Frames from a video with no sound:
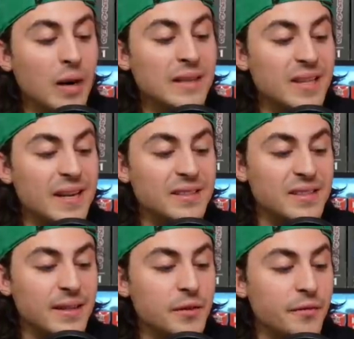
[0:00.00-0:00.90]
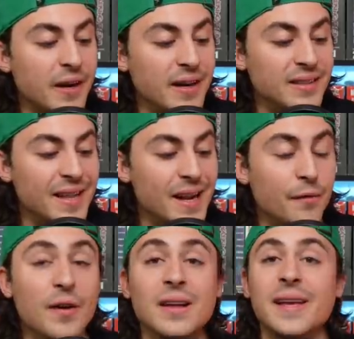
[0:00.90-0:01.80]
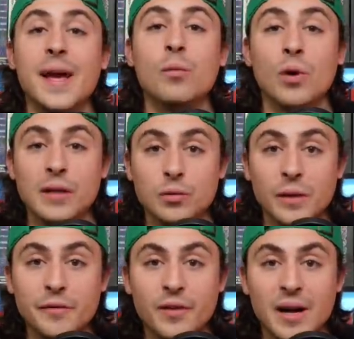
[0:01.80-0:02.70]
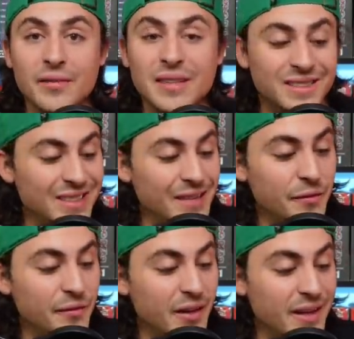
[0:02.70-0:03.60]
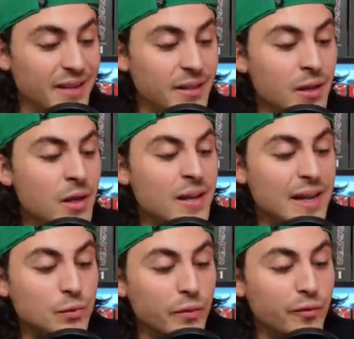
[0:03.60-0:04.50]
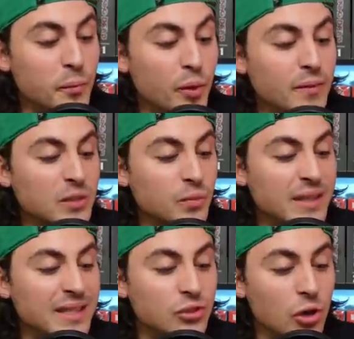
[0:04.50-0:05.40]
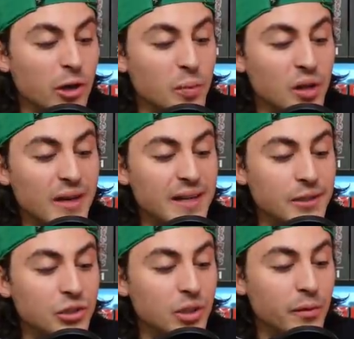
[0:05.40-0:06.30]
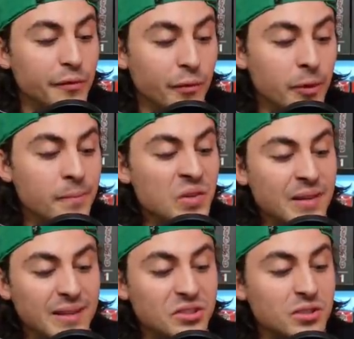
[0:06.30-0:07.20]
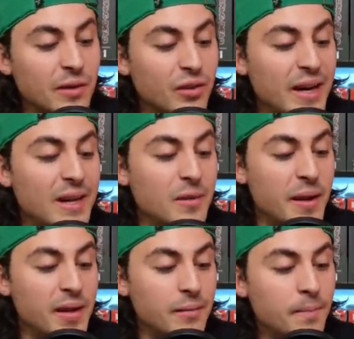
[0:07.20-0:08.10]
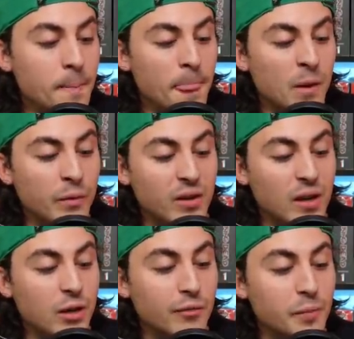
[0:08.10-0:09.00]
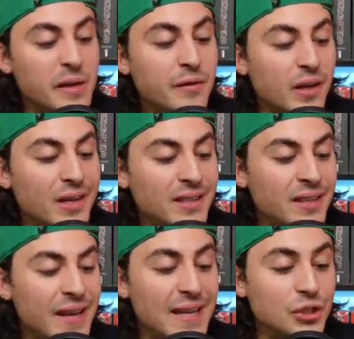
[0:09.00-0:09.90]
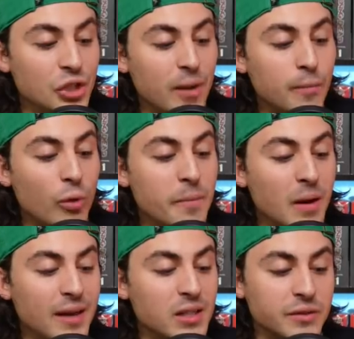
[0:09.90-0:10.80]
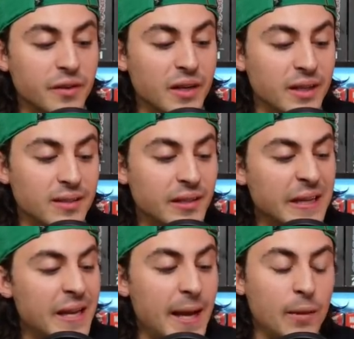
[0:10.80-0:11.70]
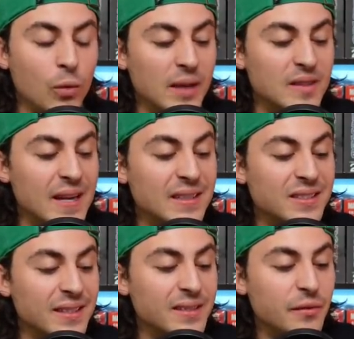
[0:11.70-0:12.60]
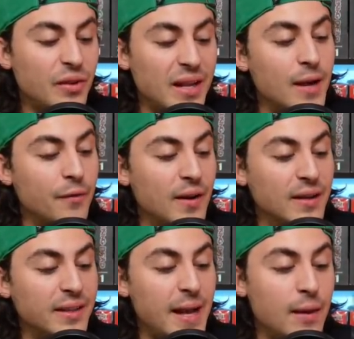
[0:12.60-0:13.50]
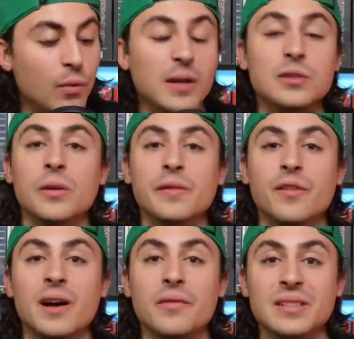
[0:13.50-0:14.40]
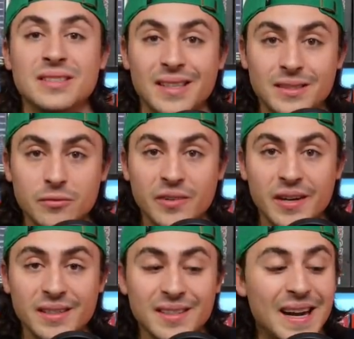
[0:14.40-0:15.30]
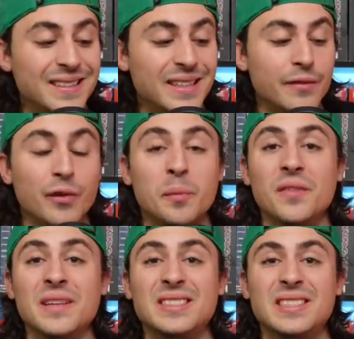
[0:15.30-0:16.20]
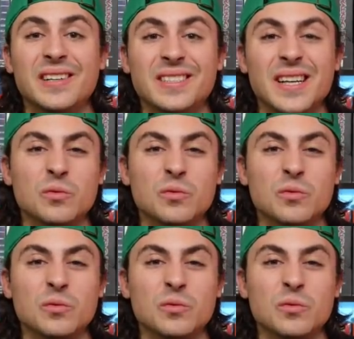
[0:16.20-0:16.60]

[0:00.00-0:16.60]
in 10 incentive variant, and now finally a 1 in 25 incentive variant. Next one from Boom this week is Dark Blood, issue number 4. This is cover A, the main. We've got a cover B variant, a John Boy Myers variant, a 1 in 10 incentive, and now finally a 1 in 25 incentive variant. I did give up on this series as